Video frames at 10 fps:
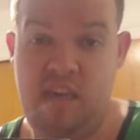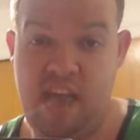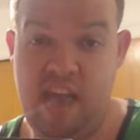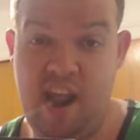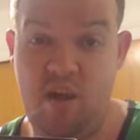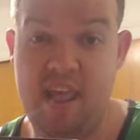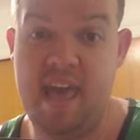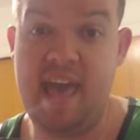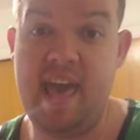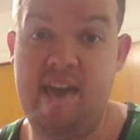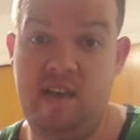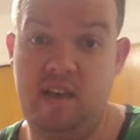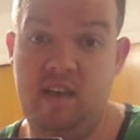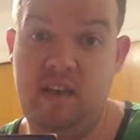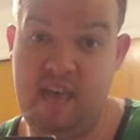Harry
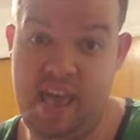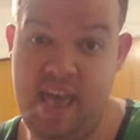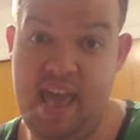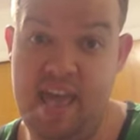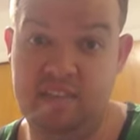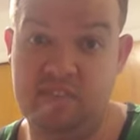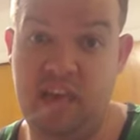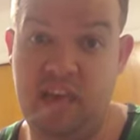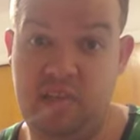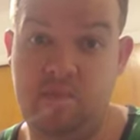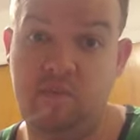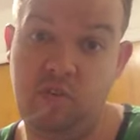and Dudley uh,